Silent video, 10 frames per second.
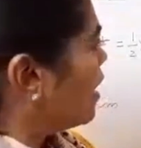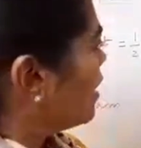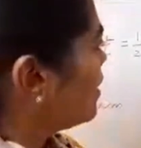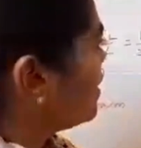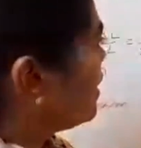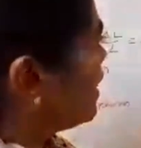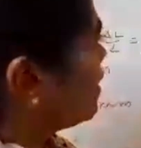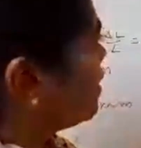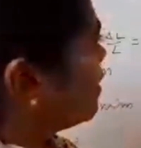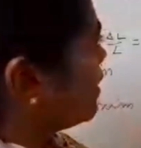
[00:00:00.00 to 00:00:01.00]
And
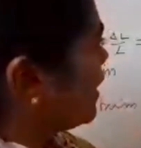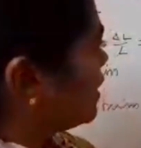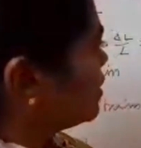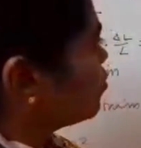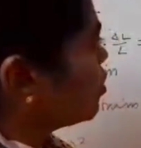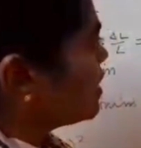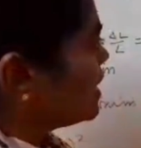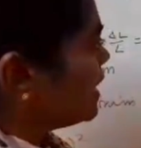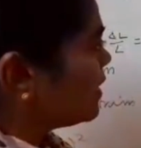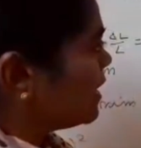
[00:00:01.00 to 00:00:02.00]
then Young's modulus
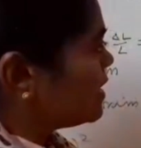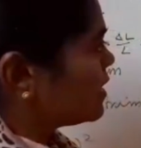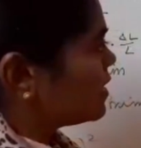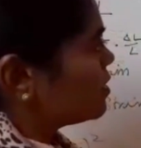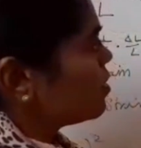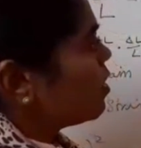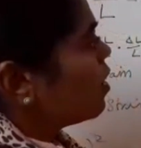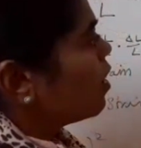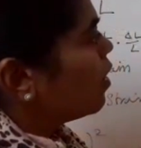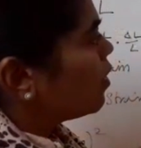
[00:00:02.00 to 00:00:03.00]
increases
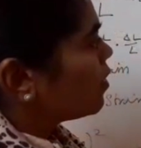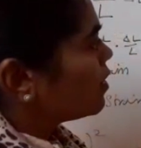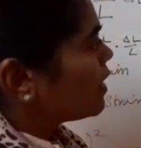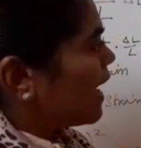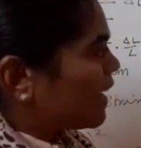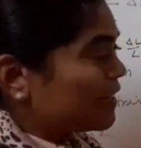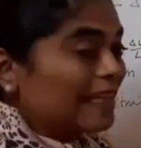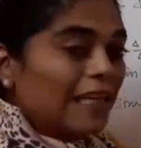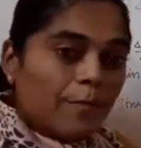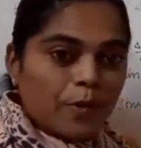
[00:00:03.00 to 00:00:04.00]
on
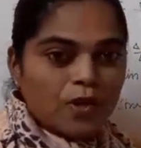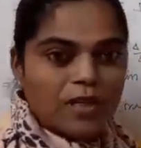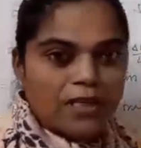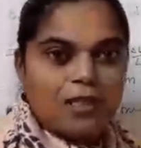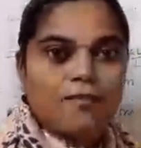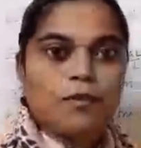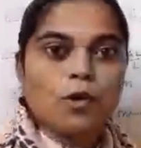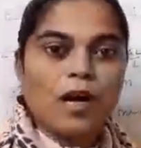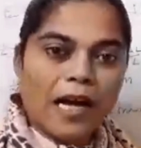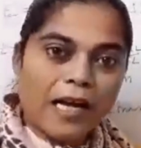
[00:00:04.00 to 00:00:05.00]
adding impurities. If
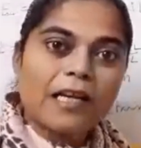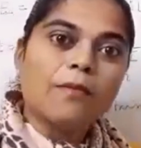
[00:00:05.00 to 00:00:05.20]
you add